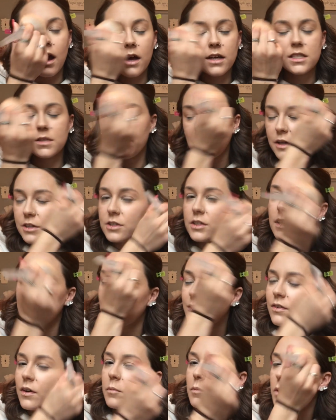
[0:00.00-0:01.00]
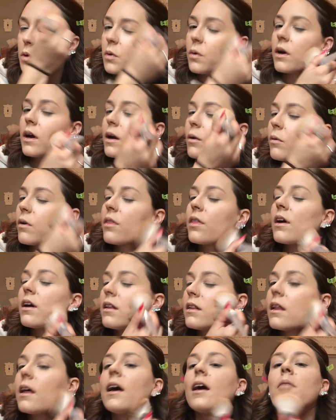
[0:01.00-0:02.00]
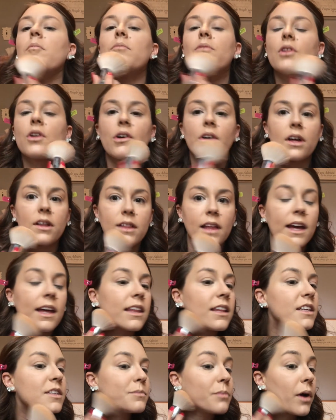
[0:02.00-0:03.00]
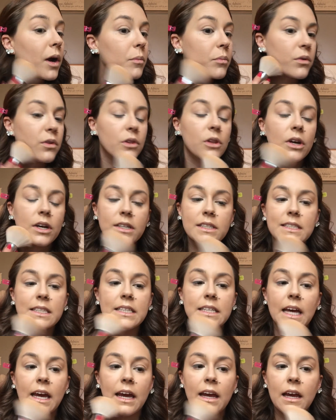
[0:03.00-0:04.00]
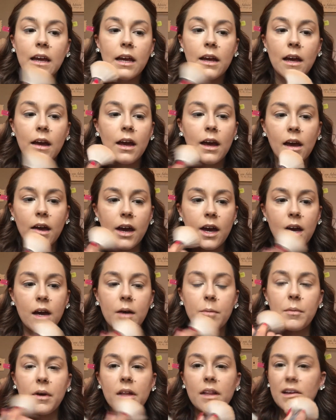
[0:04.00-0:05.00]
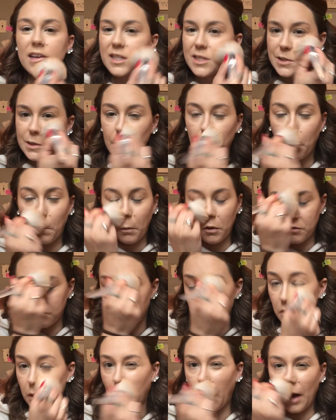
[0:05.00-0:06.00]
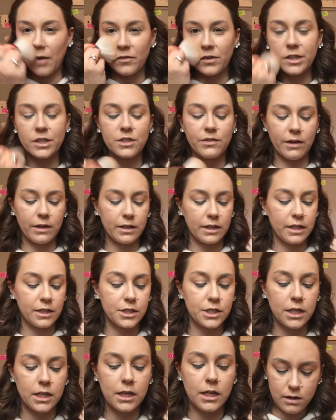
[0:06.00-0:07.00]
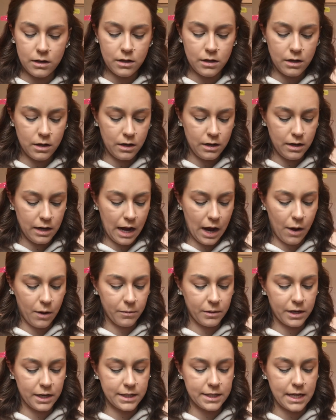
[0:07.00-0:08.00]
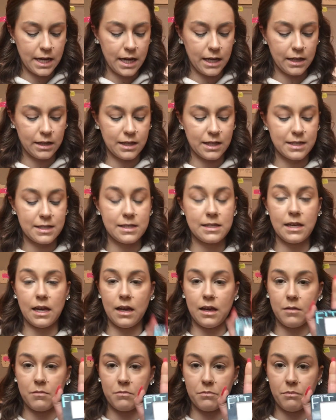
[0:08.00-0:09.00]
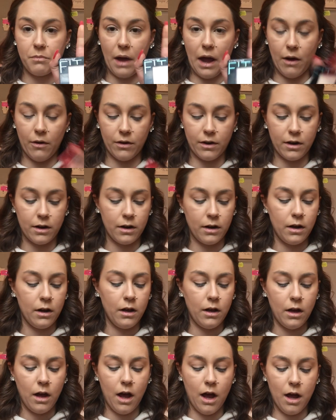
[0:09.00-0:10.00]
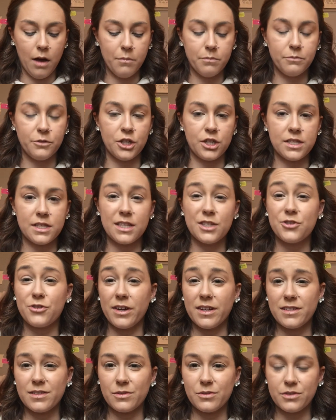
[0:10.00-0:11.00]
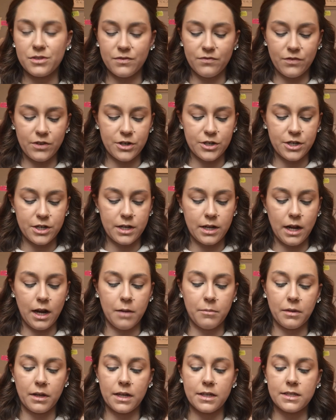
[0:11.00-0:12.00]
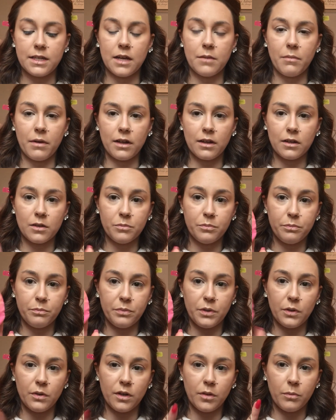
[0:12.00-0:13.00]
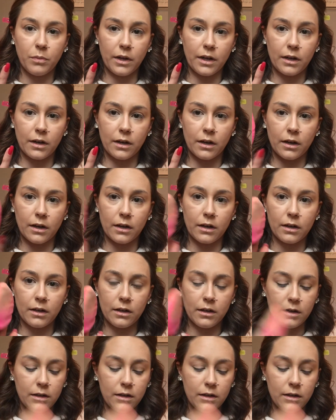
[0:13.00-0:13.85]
especially if I'm going with a glam look like this purple look today. I like to do a more full coverage foundation. Now I'm going to take the same powder, just the translucent version, and I'm going to take my little beauty blender